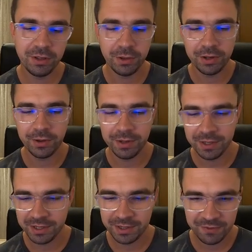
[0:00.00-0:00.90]
Docker
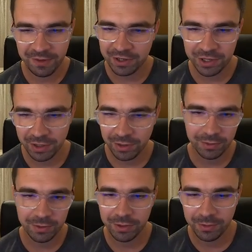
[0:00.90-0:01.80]
is fetching
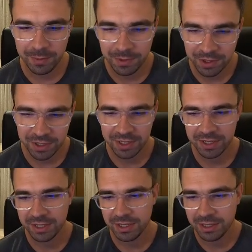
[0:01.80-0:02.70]
all
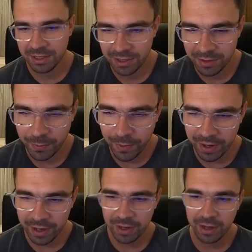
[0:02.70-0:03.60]
images and
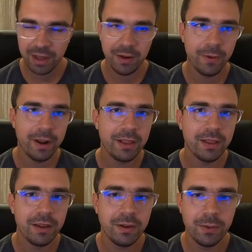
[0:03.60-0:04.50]
running, and right
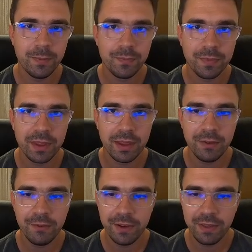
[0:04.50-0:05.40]
now
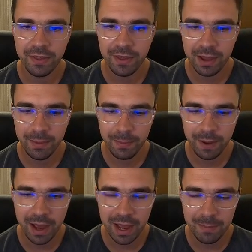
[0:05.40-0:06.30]
if I type
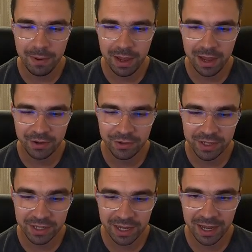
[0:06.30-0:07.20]
IP
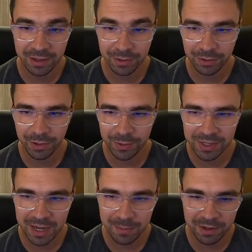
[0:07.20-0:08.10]
address, I don't know
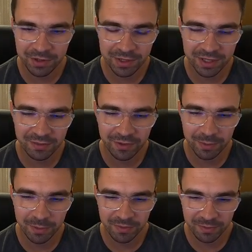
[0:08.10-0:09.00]
the IP address
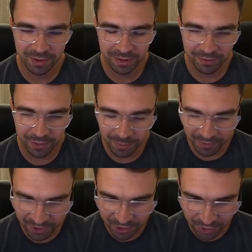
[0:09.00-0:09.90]
from the
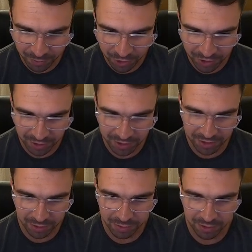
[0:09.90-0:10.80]
virtual machine. Let's
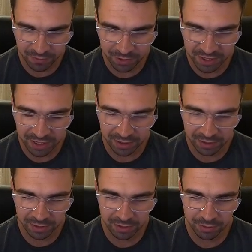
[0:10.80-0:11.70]
close it for a
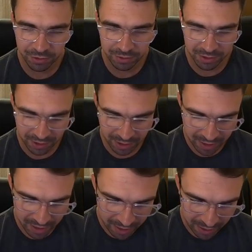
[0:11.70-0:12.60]
second. Control C,
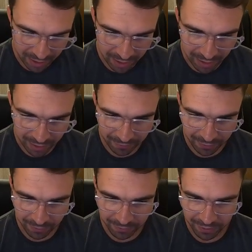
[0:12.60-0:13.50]

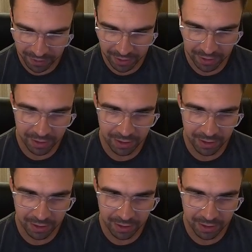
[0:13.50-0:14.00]
config.